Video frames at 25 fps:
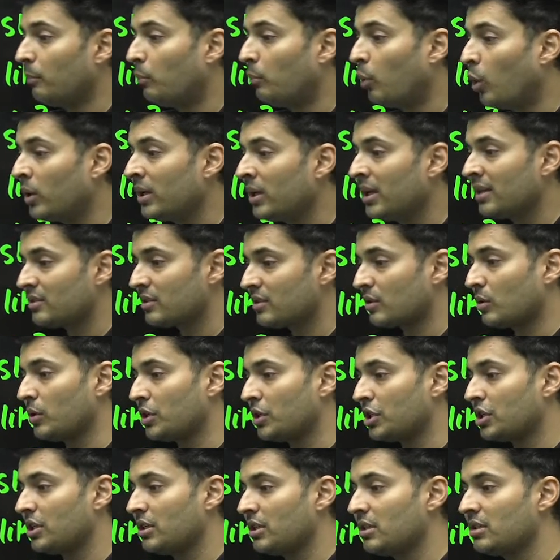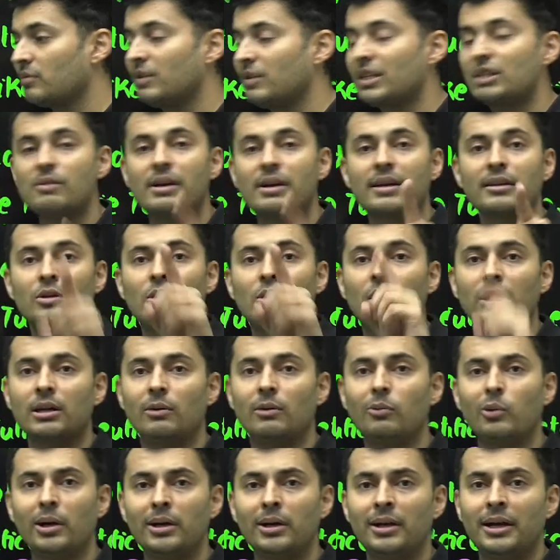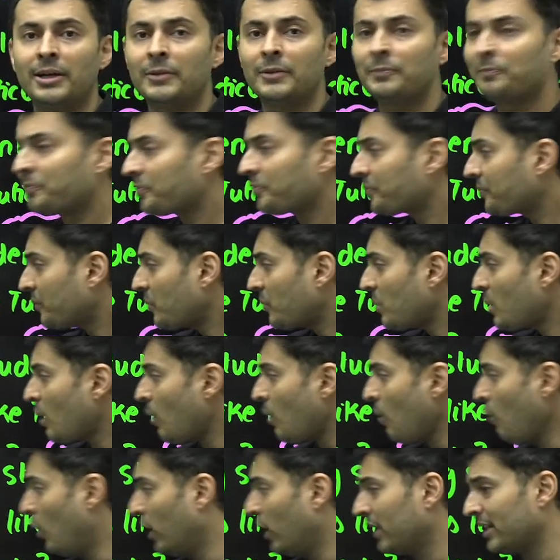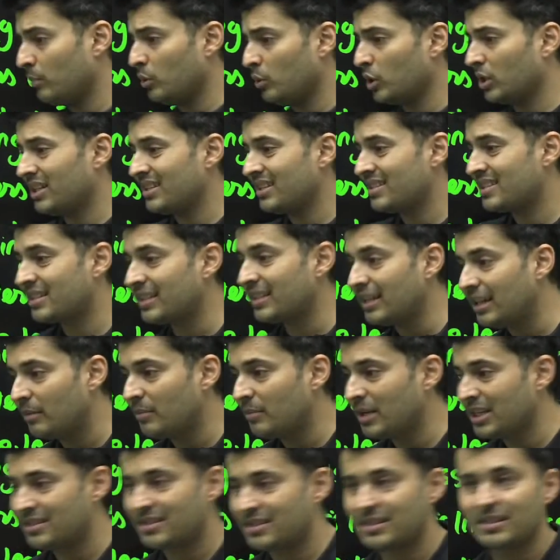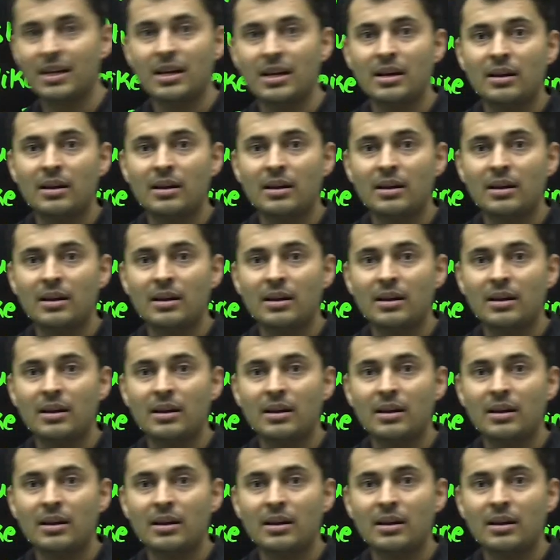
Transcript: bonus questions which were not awarded? What about the syllabus